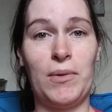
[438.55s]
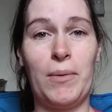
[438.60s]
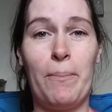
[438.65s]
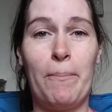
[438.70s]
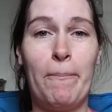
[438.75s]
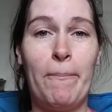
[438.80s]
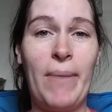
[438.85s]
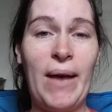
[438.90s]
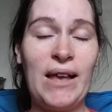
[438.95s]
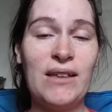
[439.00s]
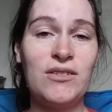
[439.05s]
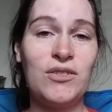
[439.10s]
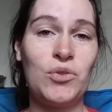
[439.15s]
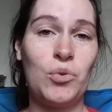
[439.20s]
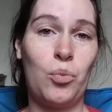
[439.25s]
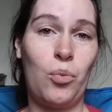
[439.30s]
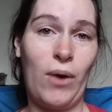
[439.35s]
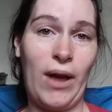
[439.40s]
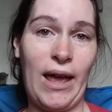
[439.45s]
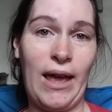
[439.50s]
The
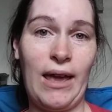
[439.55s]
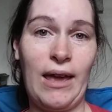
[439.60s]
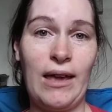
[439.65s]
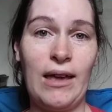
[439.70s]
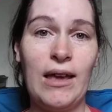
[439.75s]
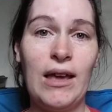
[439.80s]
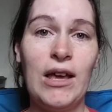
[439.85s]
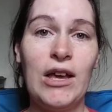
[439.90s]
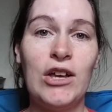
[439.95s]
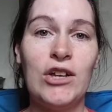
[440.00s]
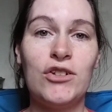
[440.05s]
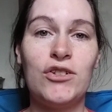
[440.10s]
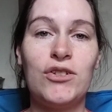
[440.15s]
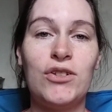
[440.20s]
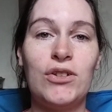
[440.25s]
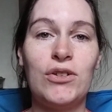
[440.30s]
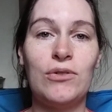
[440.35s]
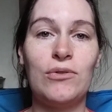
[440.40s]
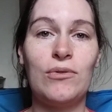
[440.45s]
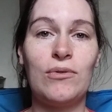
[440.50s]
best way
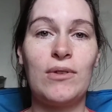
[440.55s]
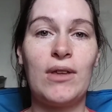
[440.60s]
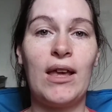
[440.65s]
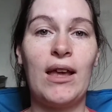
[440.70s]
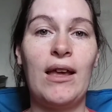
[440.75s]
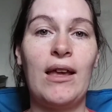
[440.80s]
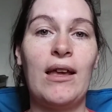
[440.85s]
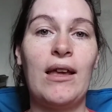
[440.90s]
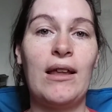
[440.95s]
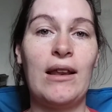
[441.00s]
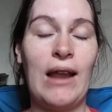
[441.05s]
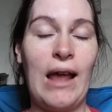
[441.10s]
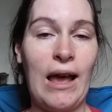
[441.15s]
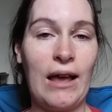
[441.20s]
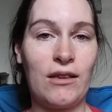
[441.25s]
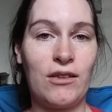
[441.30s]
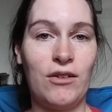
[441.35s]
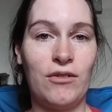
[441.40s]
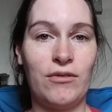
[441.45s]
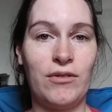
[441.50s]
to get an
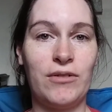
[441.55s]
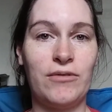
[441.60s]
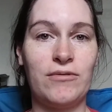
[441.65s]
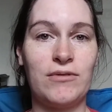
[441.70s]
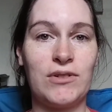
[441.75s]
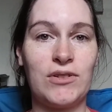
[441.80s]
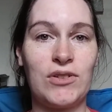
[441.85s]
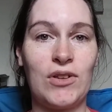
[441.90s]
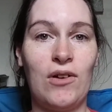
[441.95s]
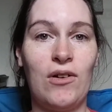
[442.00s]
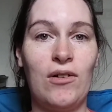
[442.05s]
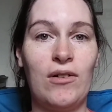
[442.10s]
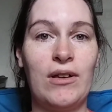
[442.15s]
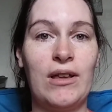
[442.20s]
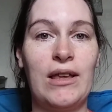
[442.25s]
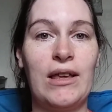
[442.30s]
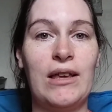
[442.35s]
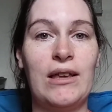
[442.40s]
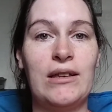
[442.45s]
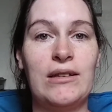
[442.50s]
accurate result
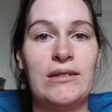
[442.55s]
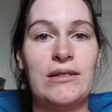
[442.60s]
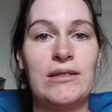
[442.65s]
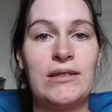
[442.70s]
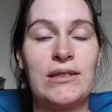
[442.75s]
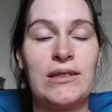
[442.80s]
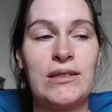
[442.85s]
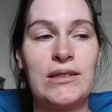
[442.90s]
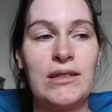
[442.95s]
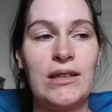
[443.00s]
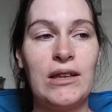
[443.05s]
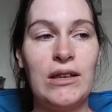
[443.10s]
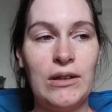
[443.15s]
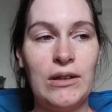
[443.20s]
is,